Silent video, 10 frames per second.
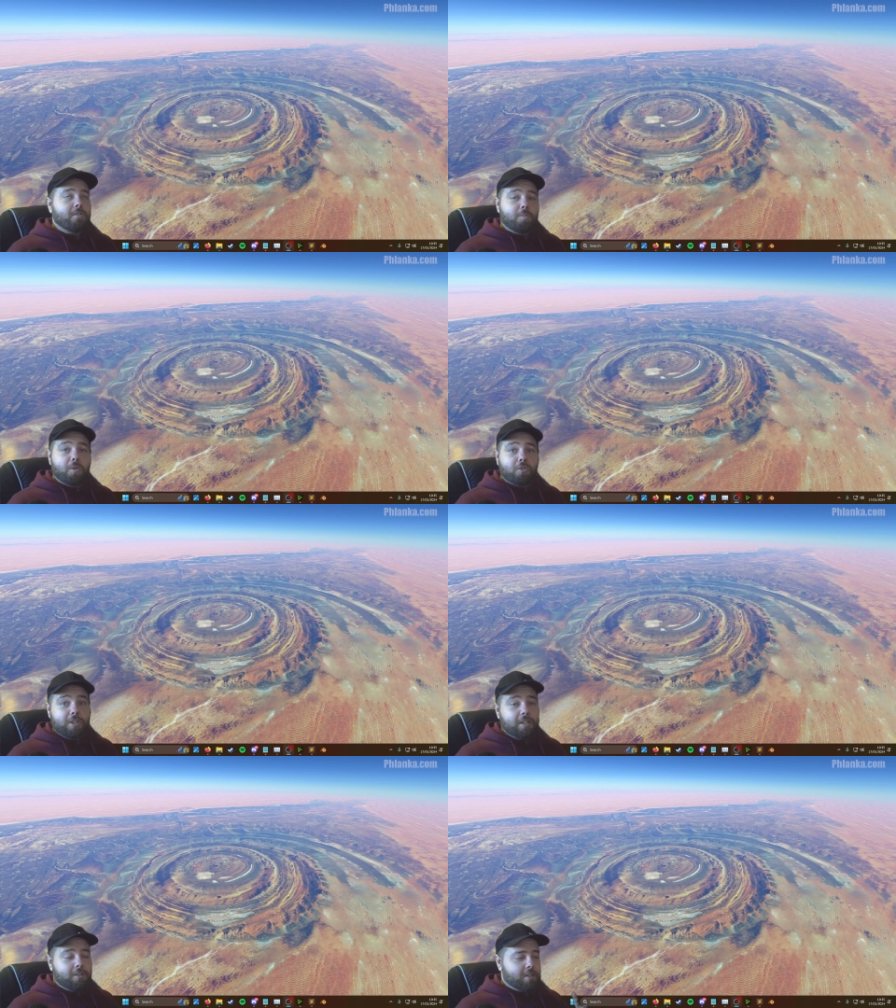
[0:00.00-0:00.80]
small
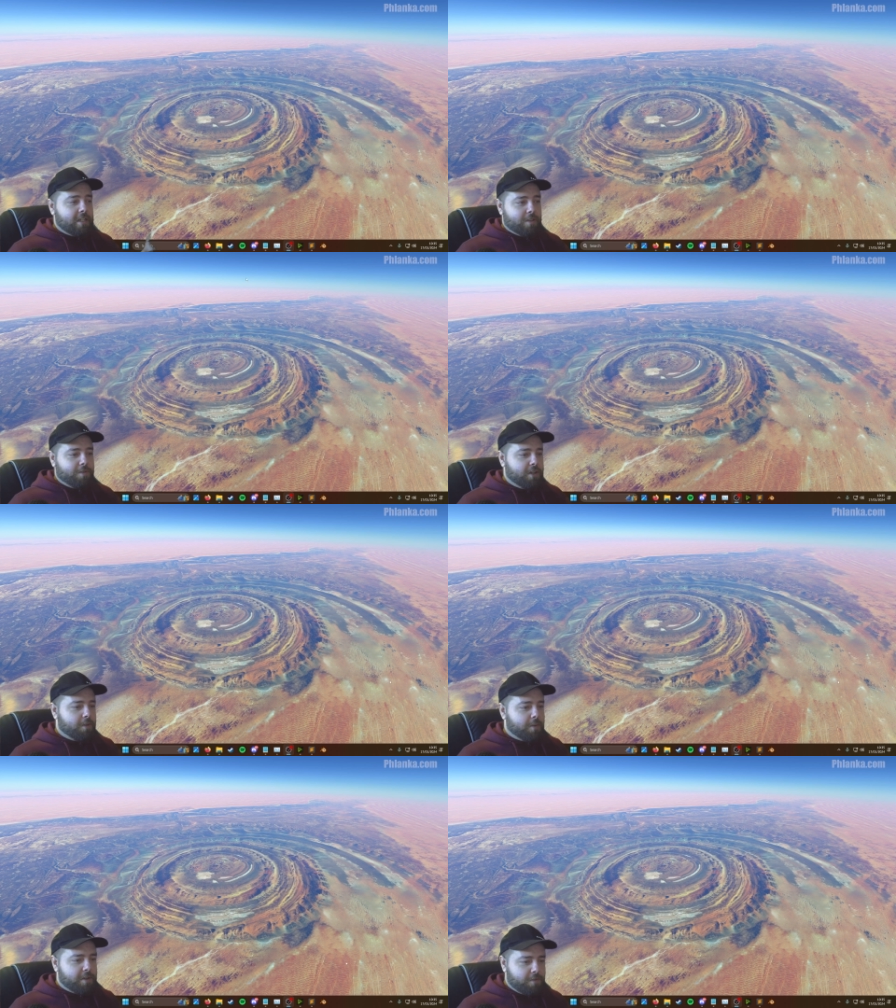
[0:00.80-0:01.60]
screen, because in the last
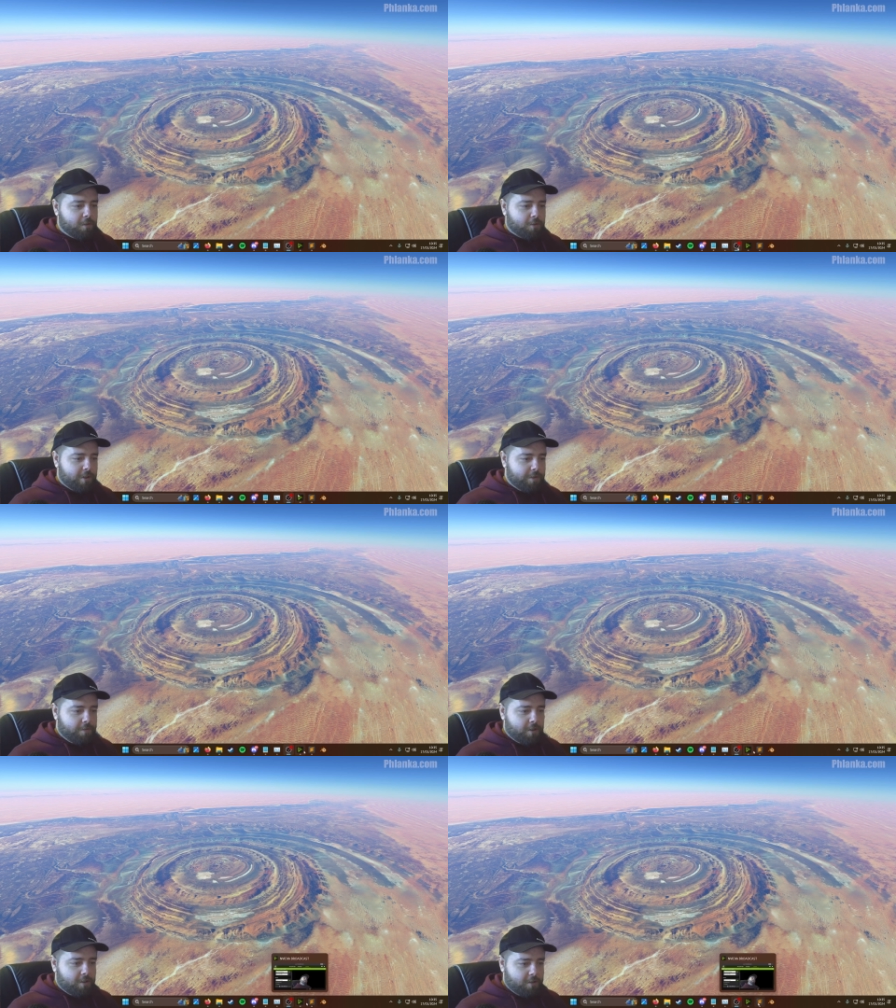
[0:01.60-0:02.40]
video I went full screen
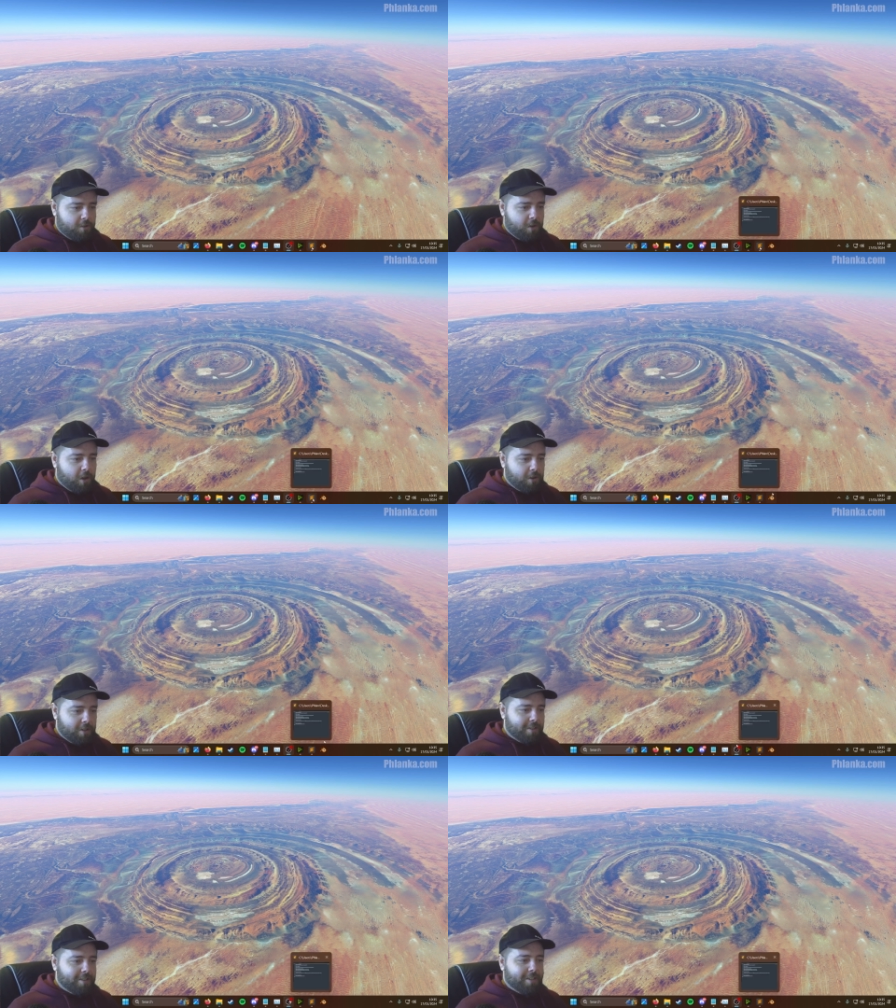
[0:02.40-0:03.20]
for too long.
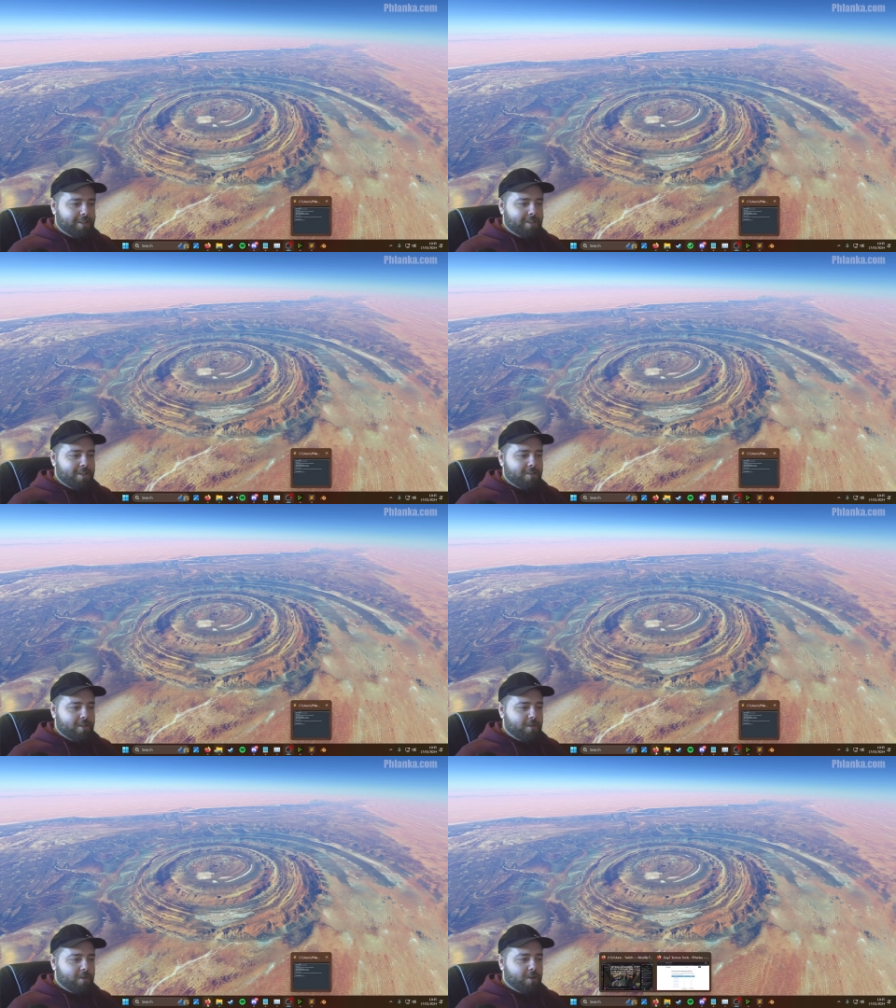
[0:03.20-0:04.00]

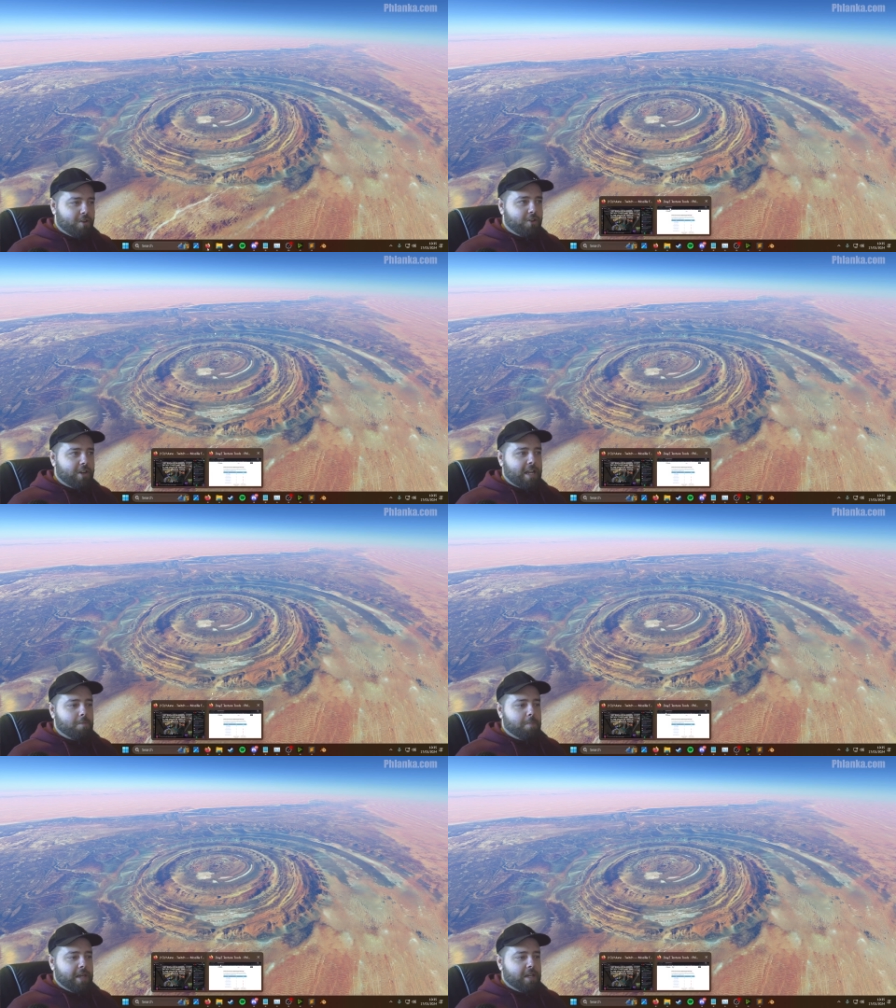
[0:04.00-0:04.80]
So on your account